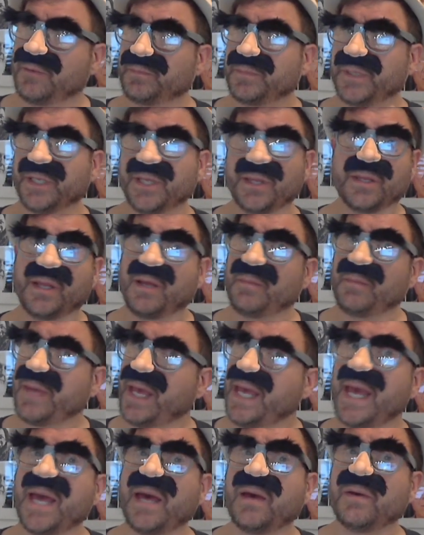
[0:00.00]
But
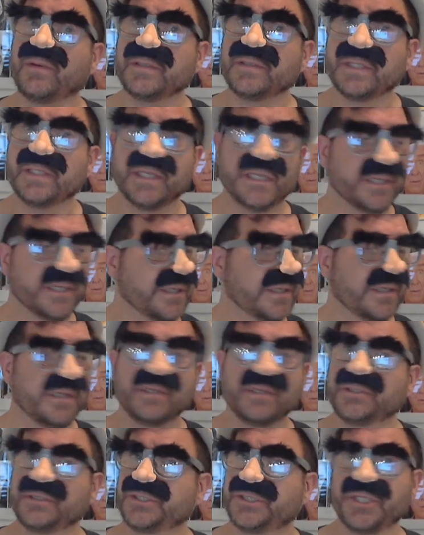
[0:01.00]
somehow
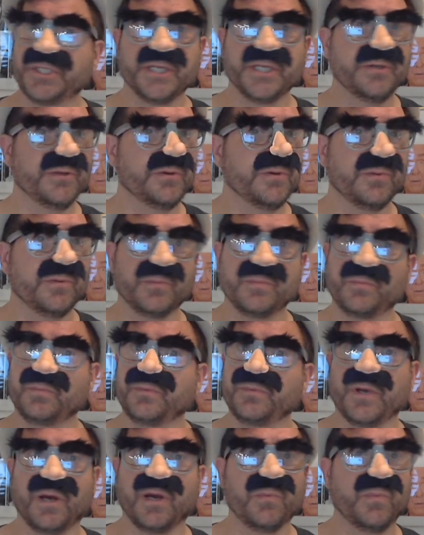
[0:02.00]
she knew
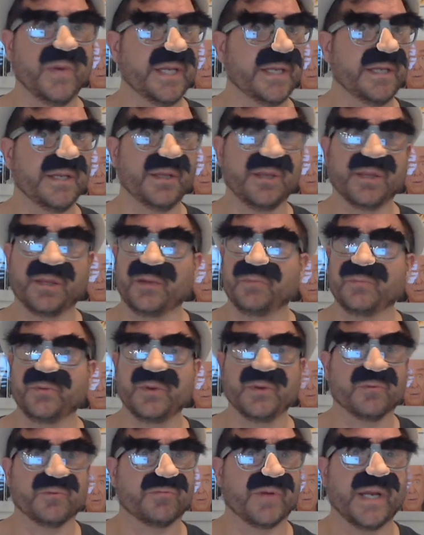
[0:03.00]
a witness and
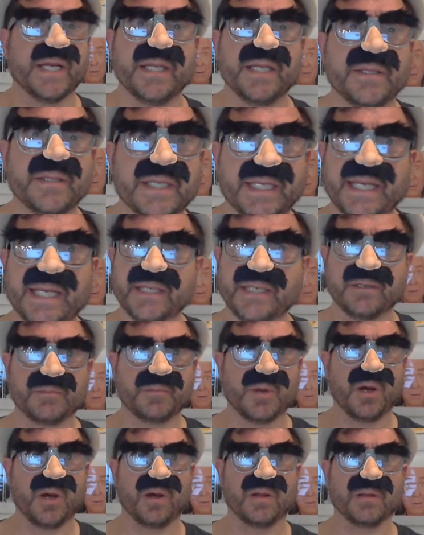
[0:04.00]
we were right in the Kingdom
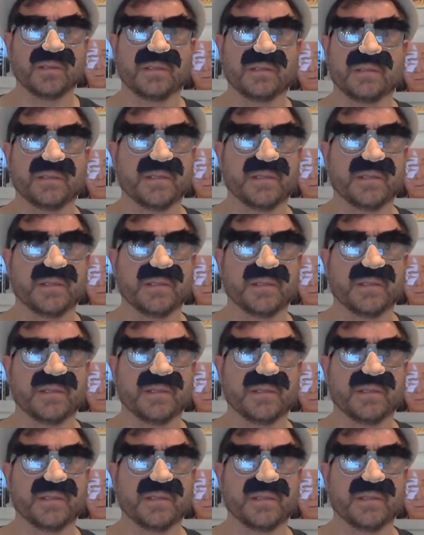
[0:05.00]
Hall.